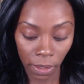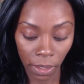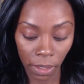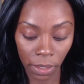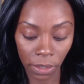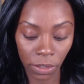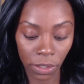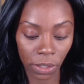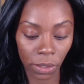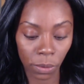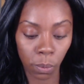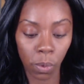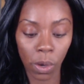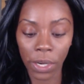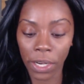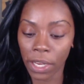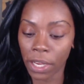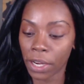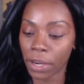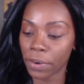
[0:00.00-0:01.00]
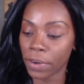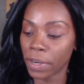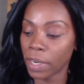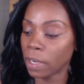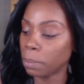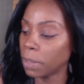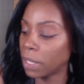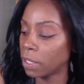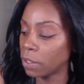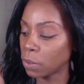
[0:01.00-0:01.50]
in just one
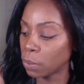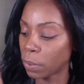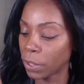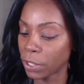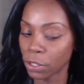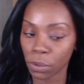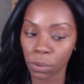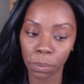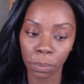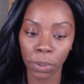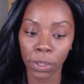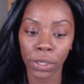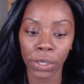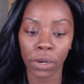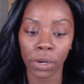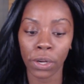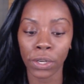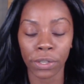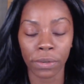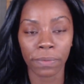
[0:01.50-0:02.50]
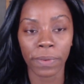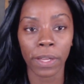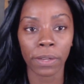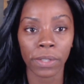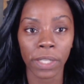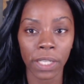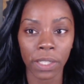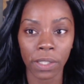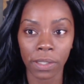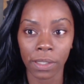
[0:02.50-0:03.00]
area, because when you put on your
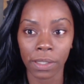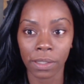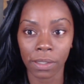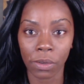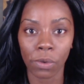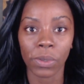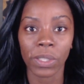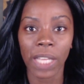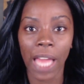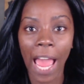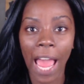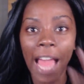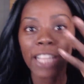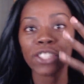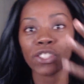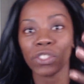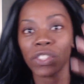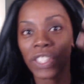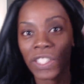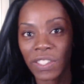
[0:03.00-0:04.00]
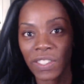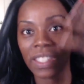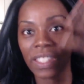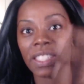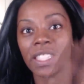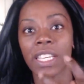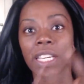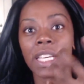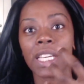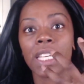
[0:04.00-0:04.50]
foundation, it's going to actually
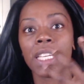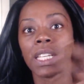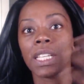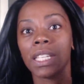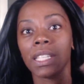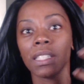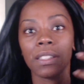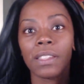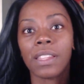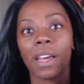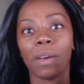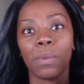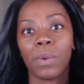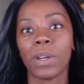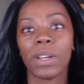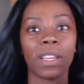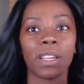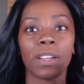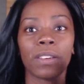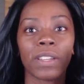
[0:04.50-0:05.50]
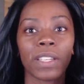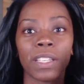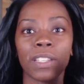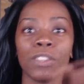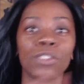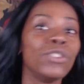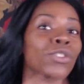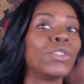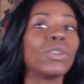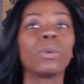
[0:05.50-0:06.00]
stick to that one area.
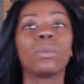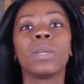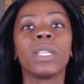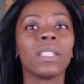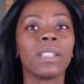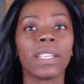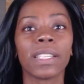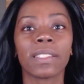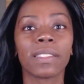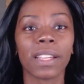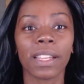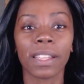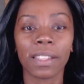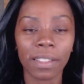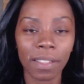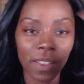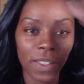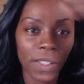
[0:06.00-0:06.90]
Nobody likes that.